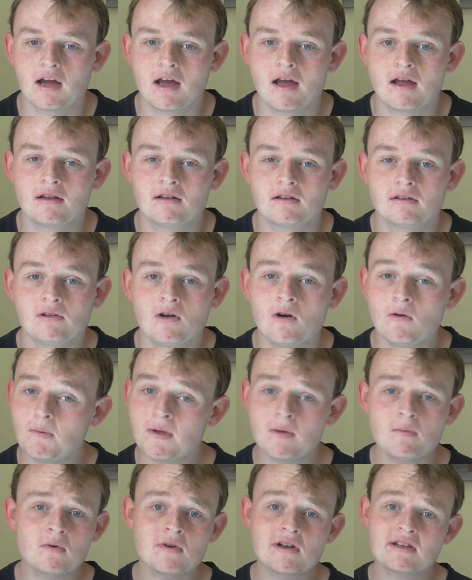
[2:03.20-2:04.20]
And a lot of
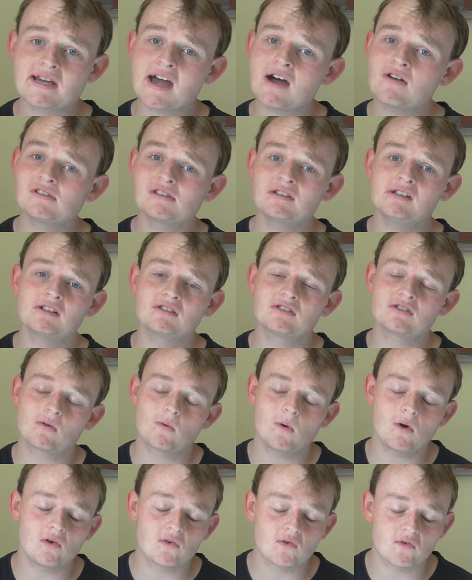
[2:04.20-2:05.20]
people were doubting her to
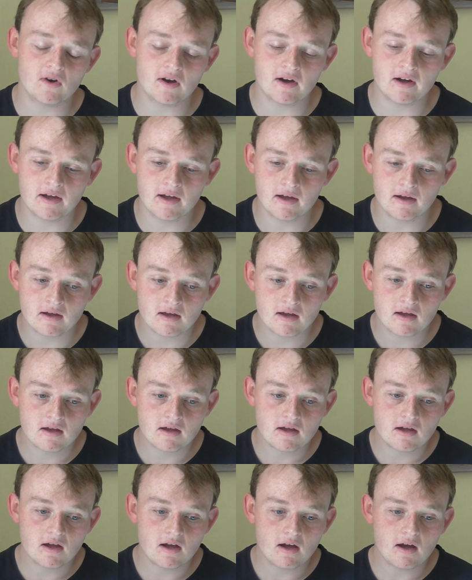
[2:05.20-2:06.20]
qualify,
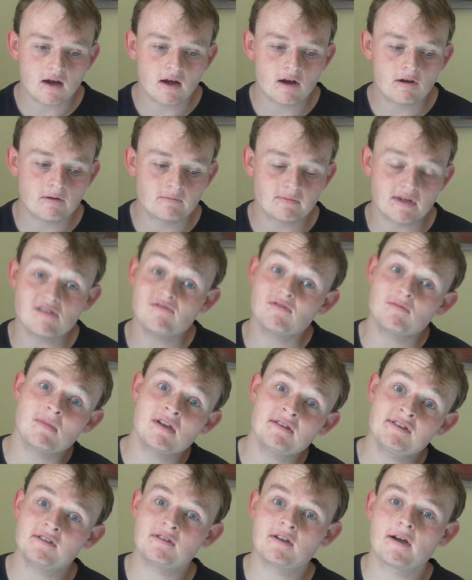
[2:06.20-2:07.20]
even
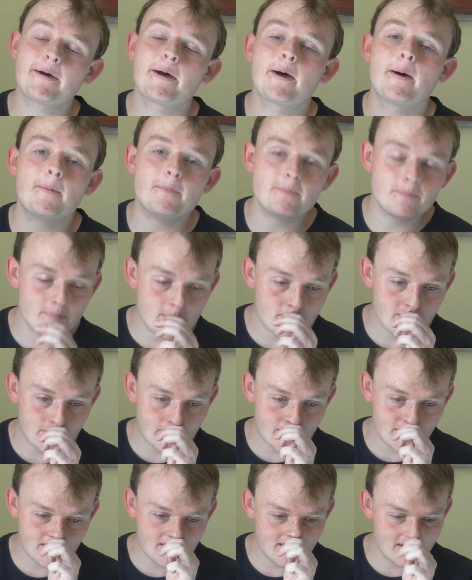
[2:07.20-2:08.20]
me,
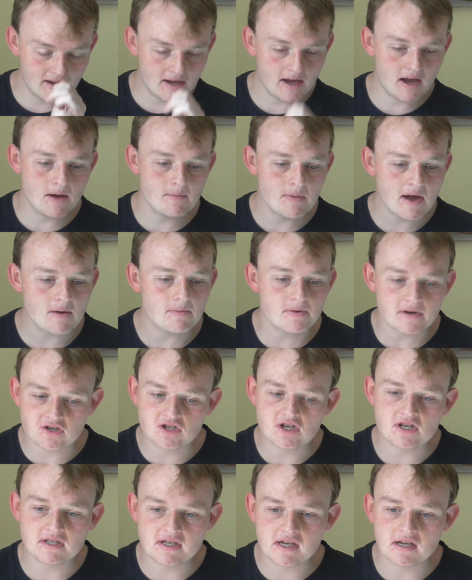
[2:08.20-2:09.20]
but I'm happy
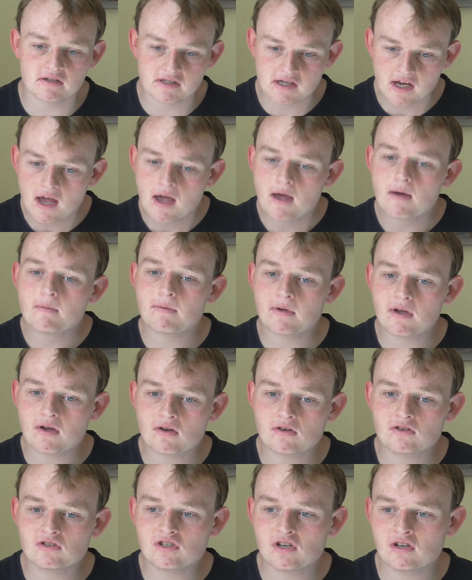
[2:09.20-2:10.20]
she did,
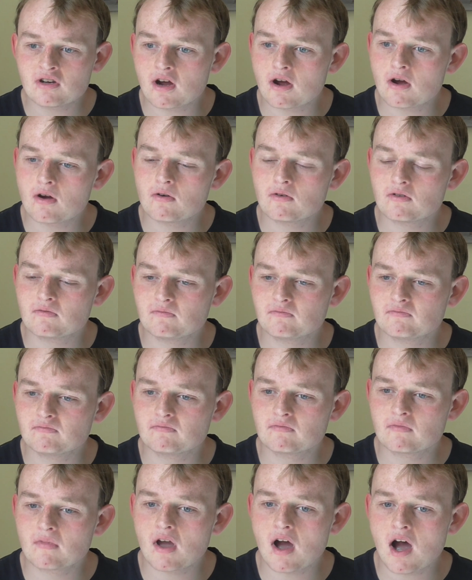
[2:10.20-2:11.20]
because, you know,
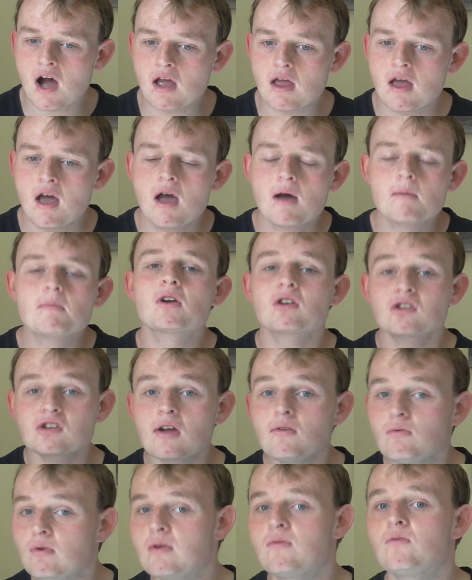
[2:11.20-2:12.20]
I
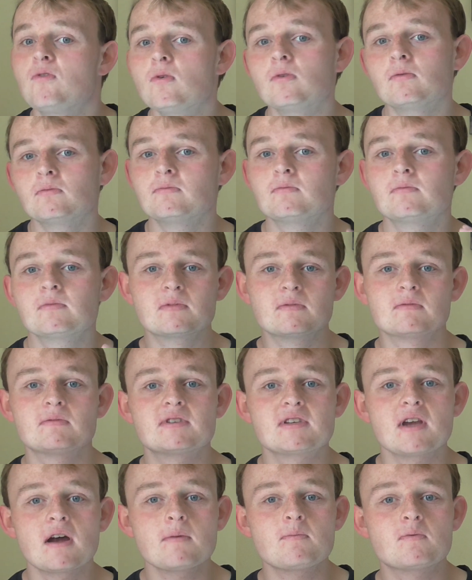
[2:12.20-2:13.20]
really thought
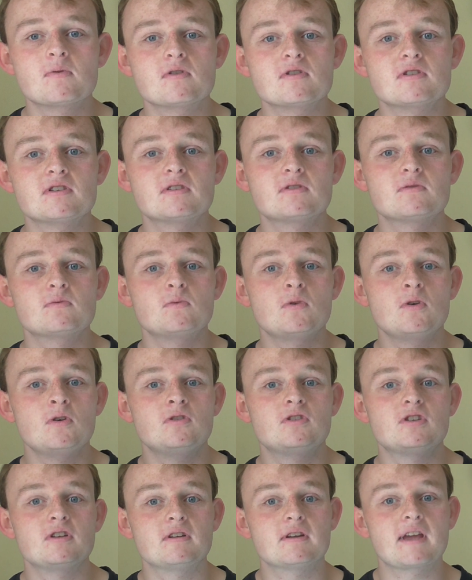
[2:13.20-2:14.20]
Cyprus
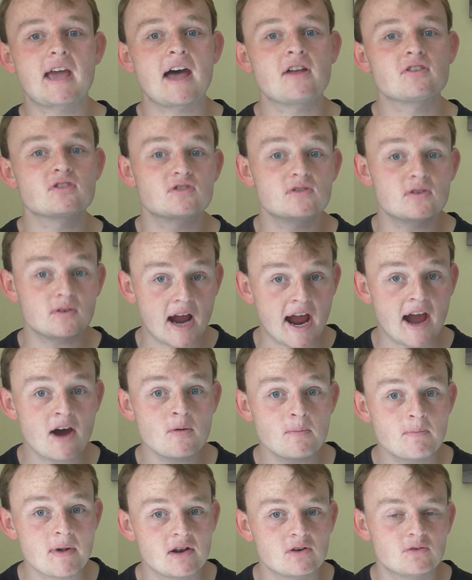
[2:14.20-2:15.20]
would cancel
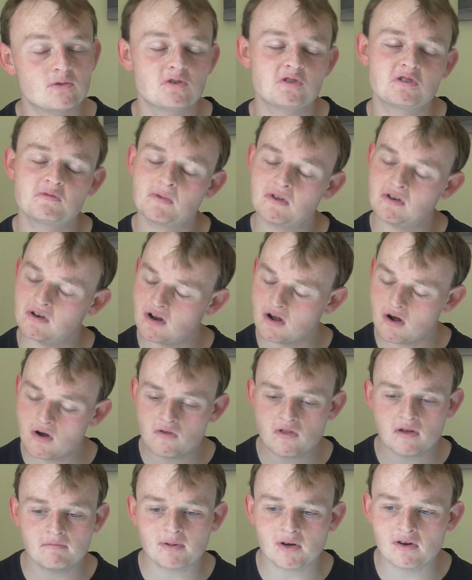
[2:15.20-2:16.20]
out Belarus, but
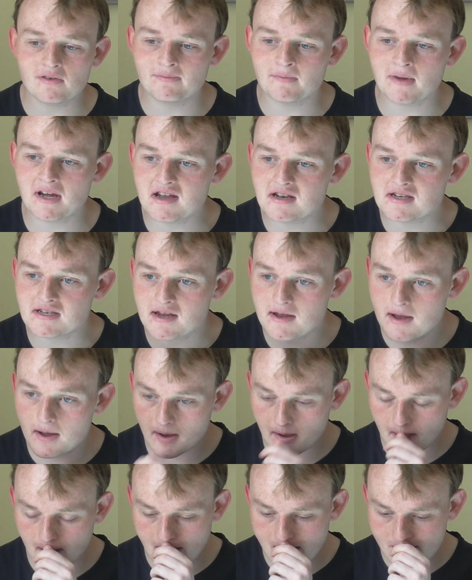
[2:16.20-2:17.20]
no, they both made
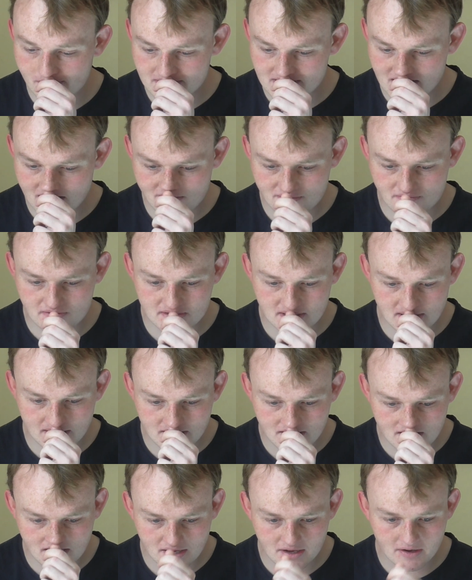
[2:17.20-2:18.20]
it. I was happy for
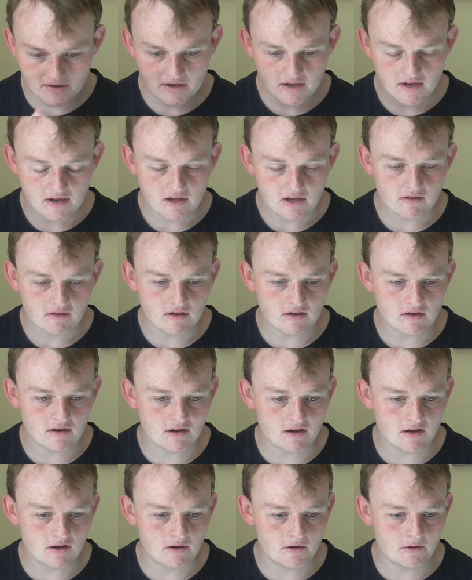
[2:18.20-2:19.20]
Zina, you
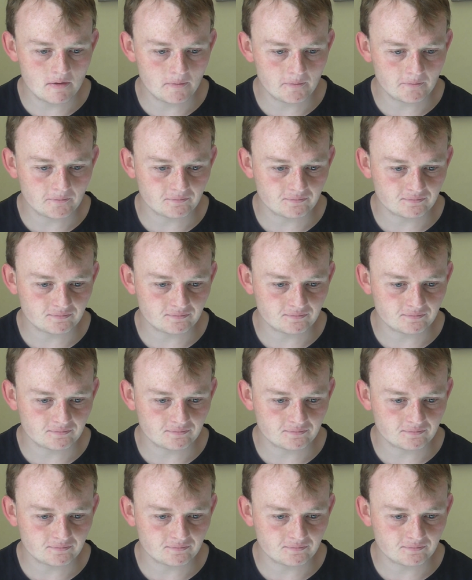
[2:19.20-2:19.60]
know.